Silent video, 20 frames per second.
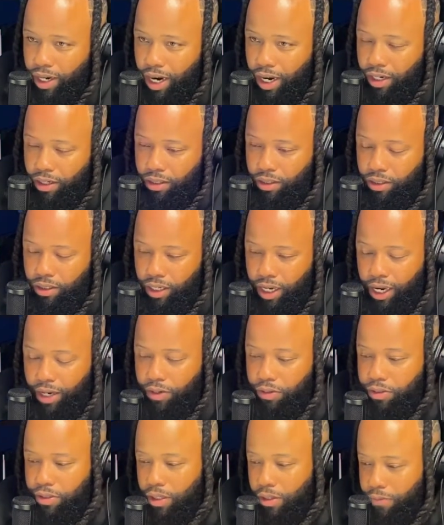how to
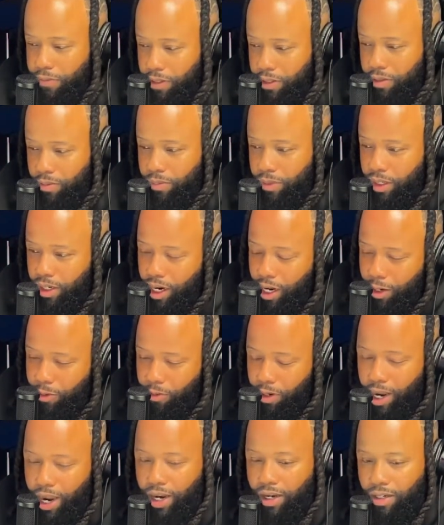handle stuff as a man, how to
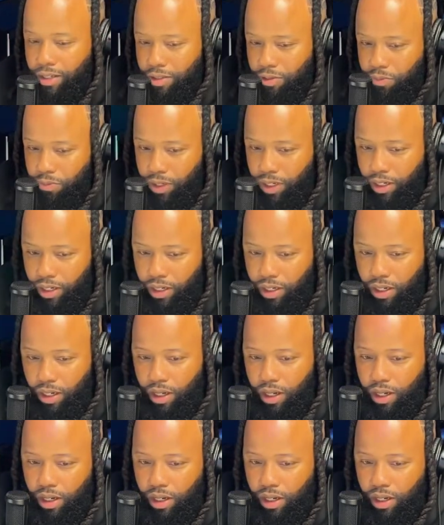react as a man.